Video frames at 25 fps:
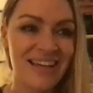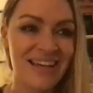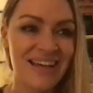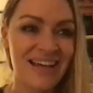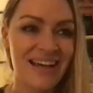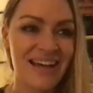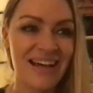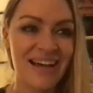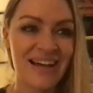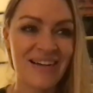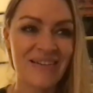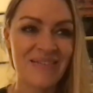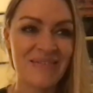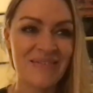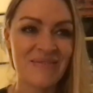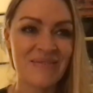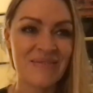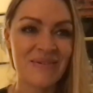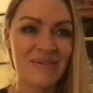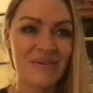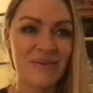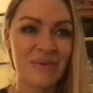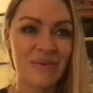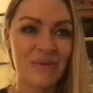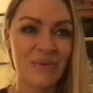Um,
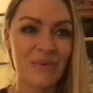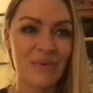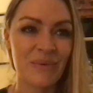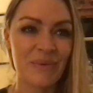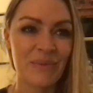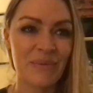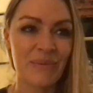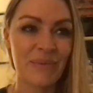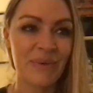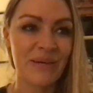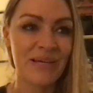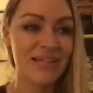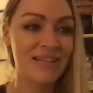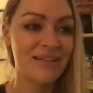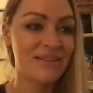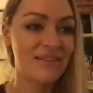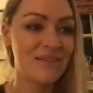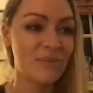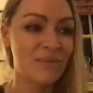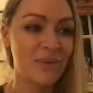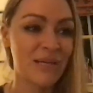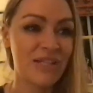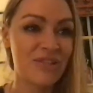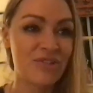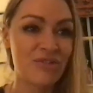we
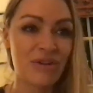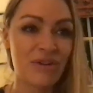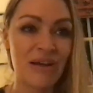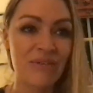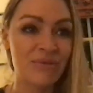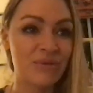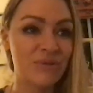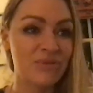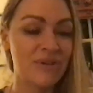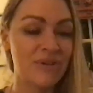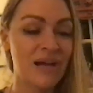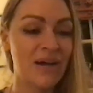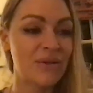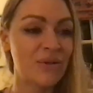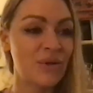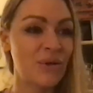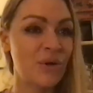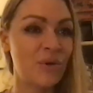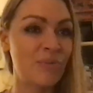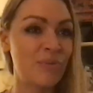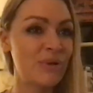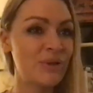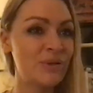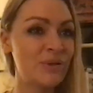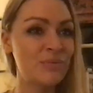we traveled around
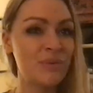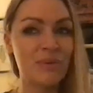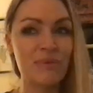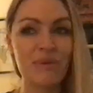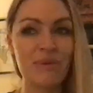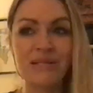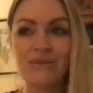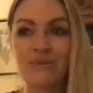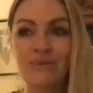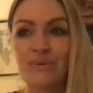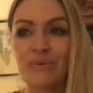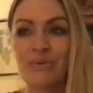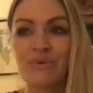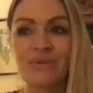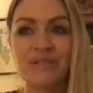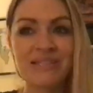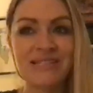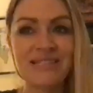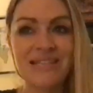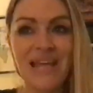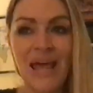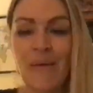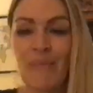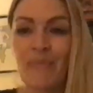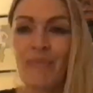Ubud. We went to all these
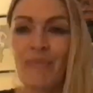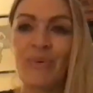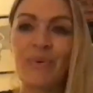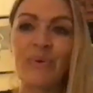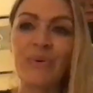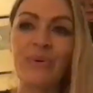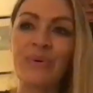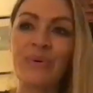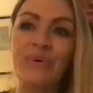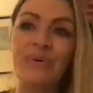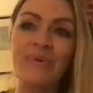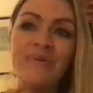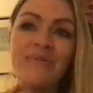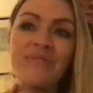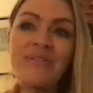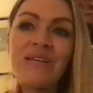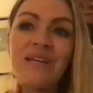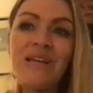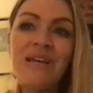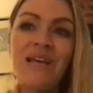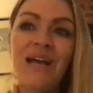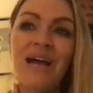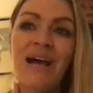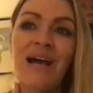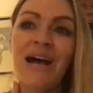temples.
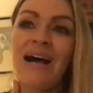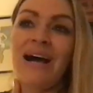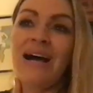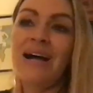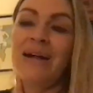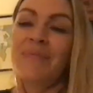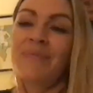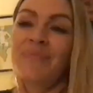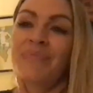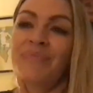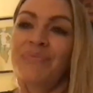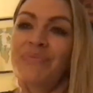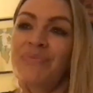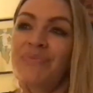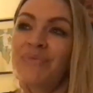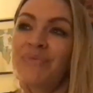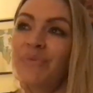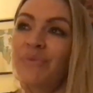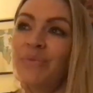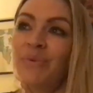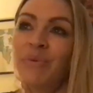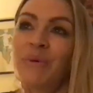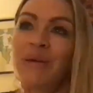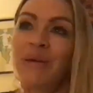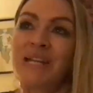Um,
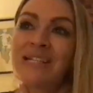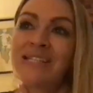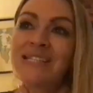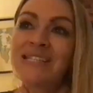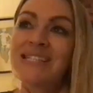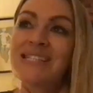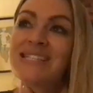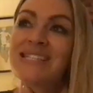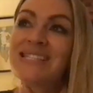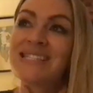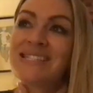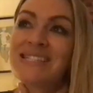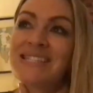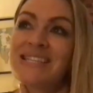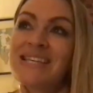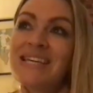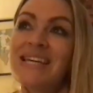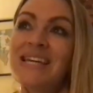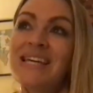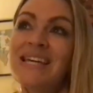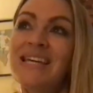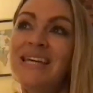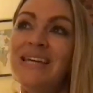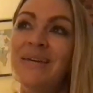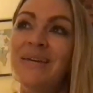we went into the
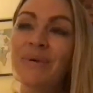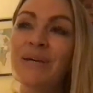sea.